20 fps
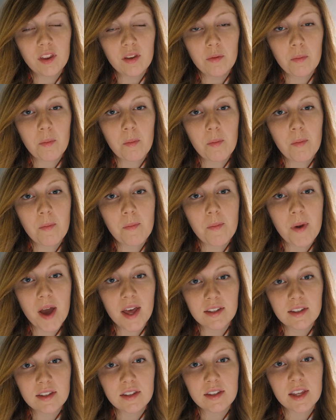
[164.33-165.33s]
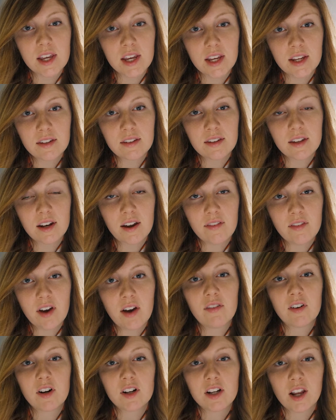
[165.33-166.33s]
of the best things that I've
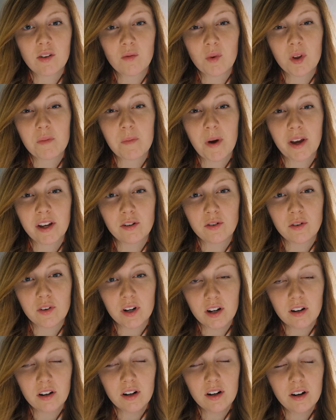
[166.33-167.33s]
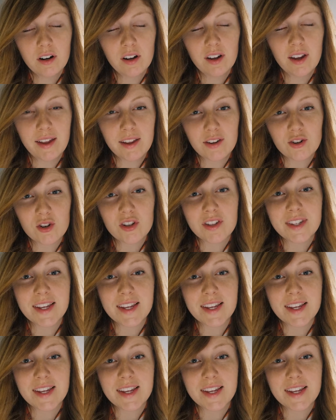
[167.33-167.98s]
ever done with my career is just